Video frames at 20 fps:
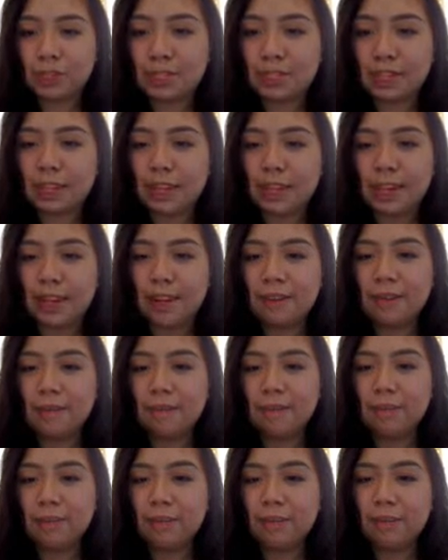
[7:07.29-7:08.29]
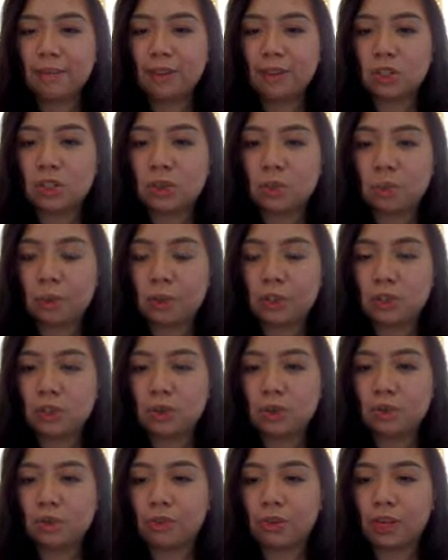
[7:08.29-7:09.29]
again. The first words
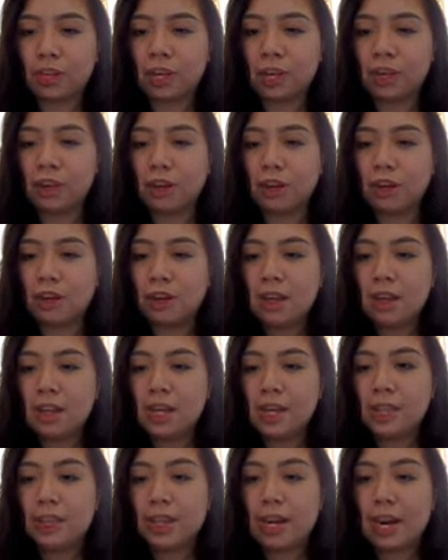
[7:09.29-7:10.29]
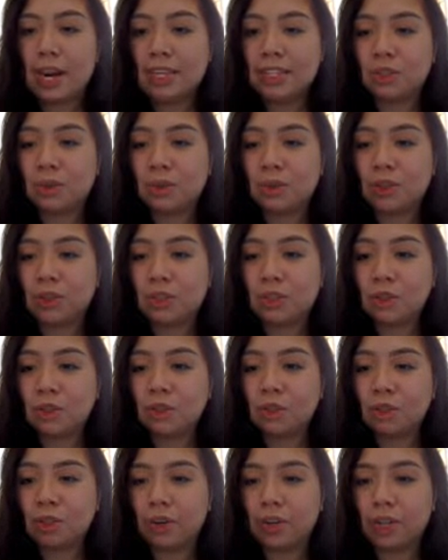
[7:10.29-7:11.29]
over here, the last words
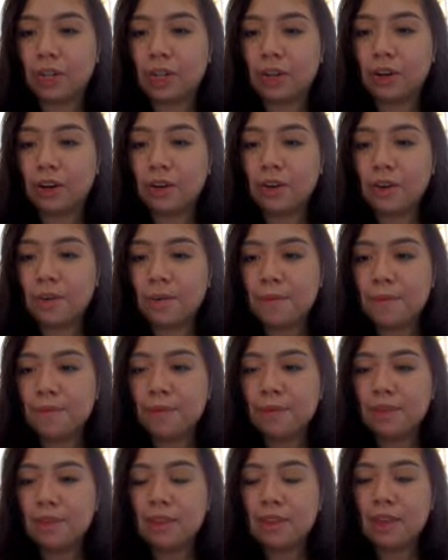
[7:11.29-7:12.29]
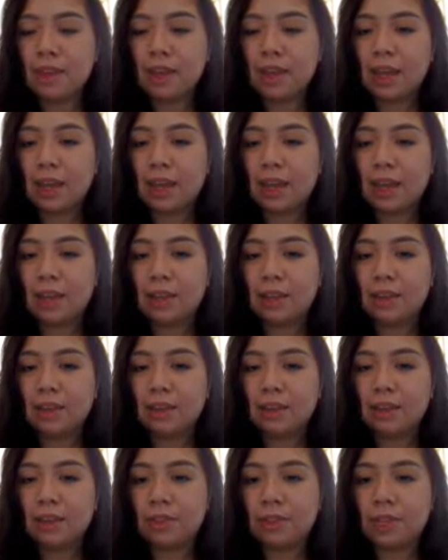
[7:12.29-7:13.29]
over here, and
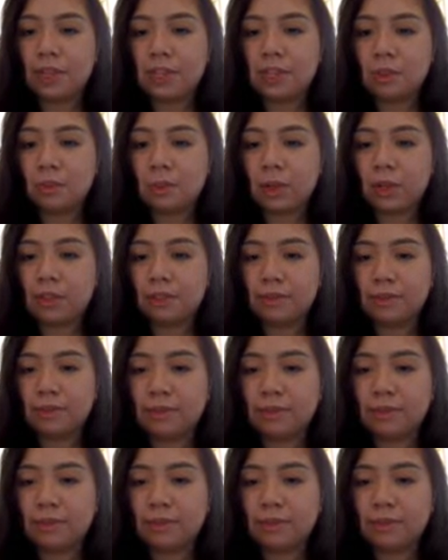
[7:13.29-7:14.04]
this one.